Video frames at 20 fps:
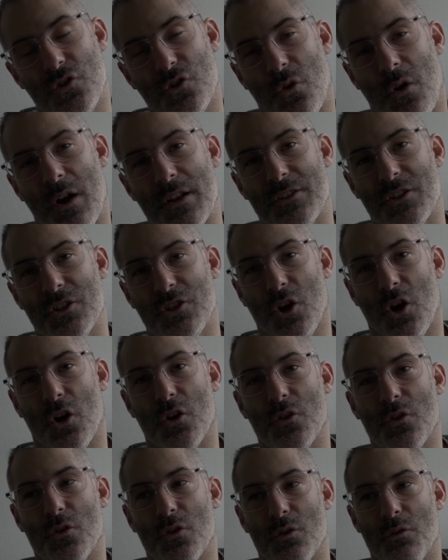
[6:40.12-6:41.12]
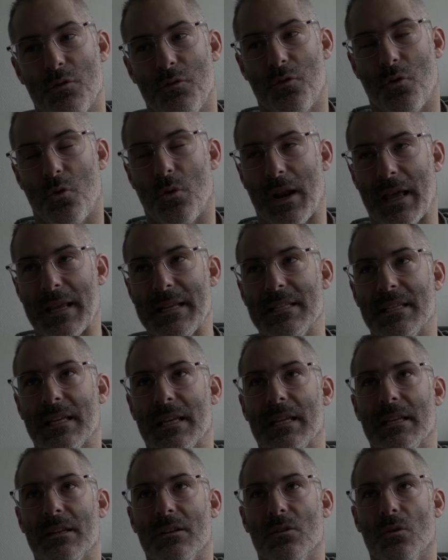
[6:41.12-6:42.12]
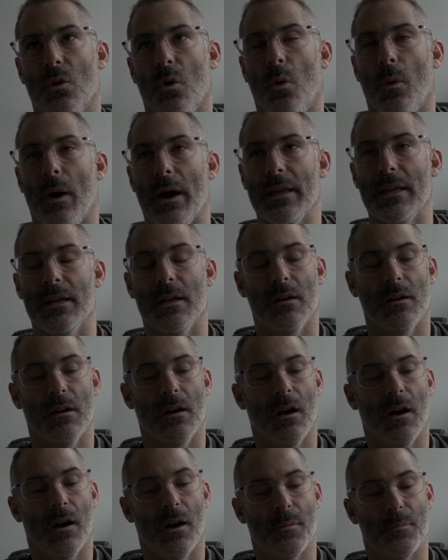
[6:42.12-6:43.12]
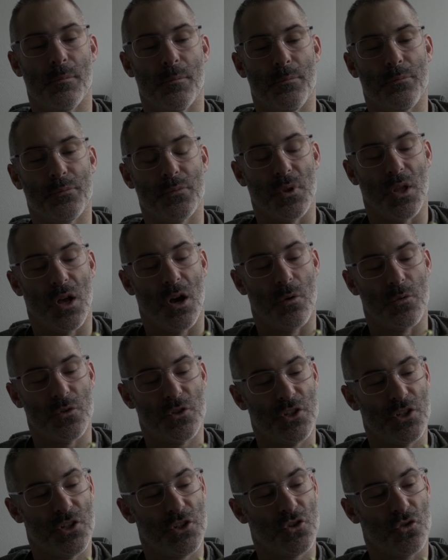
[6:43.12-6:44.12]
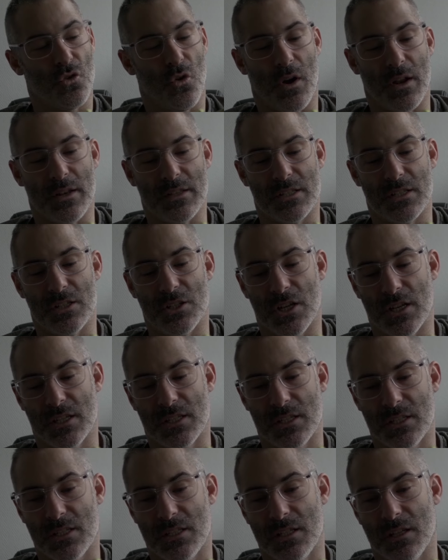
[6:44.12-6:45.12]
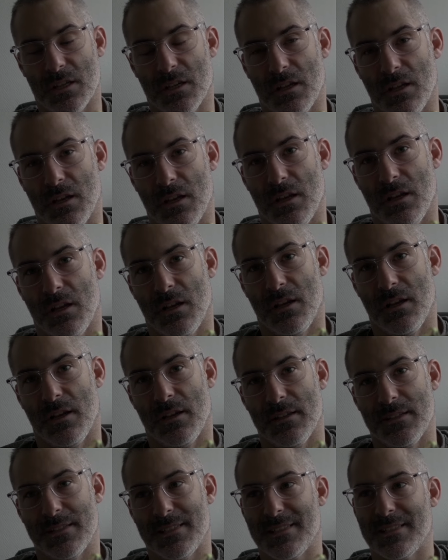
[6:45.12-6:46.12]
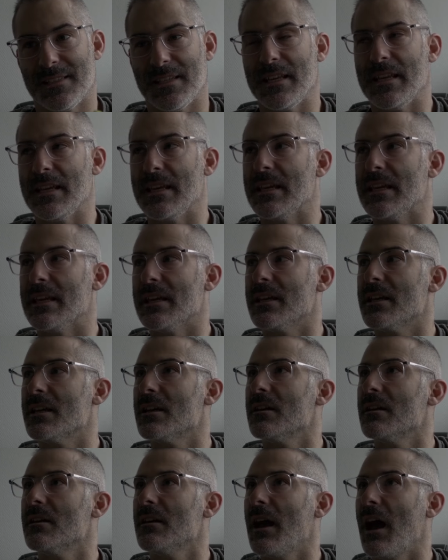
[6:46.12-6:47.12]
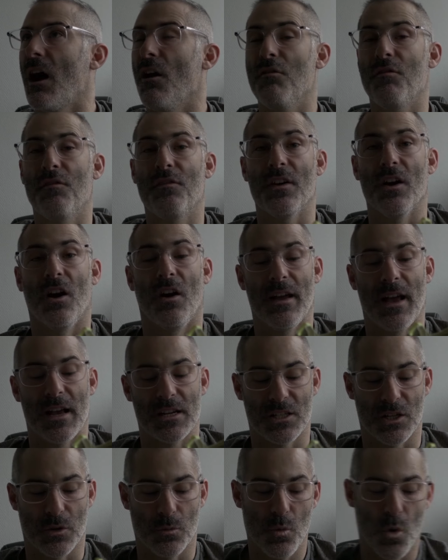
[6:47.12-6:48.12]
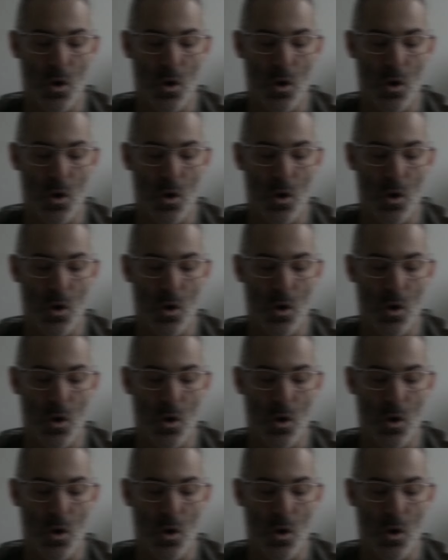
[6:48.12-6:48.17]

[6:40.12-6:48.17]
trying to go for an 18:08. I was just trying to see how fit I actually